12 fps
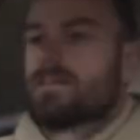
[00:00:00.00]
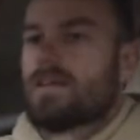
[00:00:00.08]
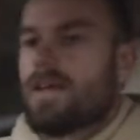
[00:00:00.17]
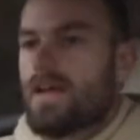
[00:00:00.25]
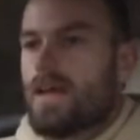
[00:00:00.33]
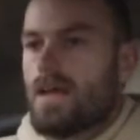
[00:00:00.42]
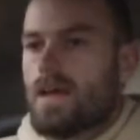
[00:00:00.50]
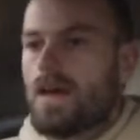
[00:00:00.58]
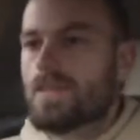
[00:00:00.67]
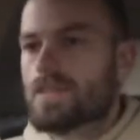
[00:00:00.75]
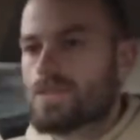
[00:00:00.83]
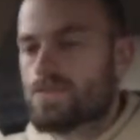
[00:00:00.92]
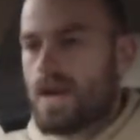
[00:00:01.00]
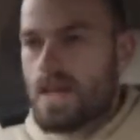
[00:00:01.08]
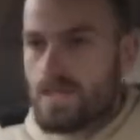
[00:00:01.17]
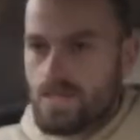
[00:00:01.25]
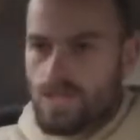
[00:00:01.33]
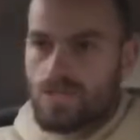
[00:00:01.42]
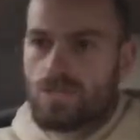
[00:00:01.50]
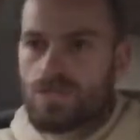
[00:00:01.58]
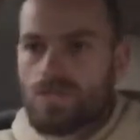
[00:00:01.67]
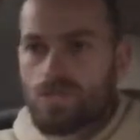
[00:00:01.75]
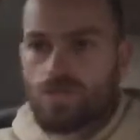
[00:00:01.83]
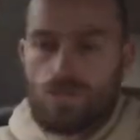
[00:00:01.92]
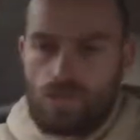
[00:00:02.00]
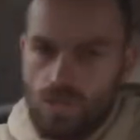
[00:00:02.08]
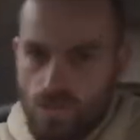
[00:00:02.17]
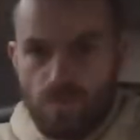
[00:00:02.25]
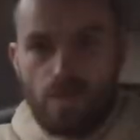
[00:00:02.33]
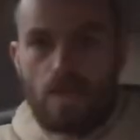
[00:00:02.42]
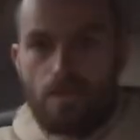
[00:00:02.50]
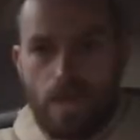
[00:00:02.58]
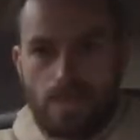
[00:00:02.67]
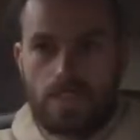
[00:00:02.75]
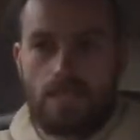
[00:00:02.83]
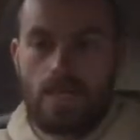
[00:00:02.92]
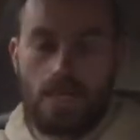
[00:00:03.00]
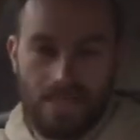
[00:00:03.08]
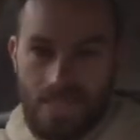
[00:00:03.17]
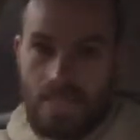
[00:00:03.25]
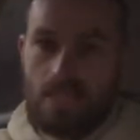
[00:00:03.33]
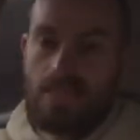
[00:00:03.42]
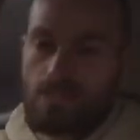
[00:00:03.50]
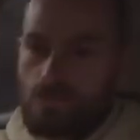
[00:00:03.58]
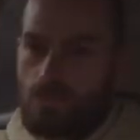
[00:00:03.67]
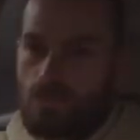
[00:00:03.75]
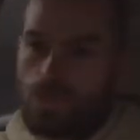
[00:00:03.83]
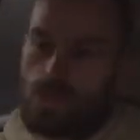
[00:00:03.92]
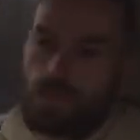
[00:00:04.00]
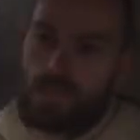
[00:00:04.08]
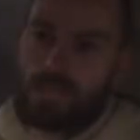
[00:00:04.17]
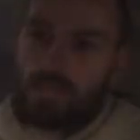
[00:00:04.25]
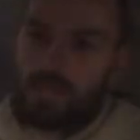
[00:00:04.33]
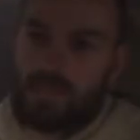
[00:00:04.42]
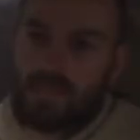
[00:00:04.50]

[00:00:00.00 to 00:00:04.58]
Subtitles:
I think the range could do a bit better, and I think it is on the newer ones,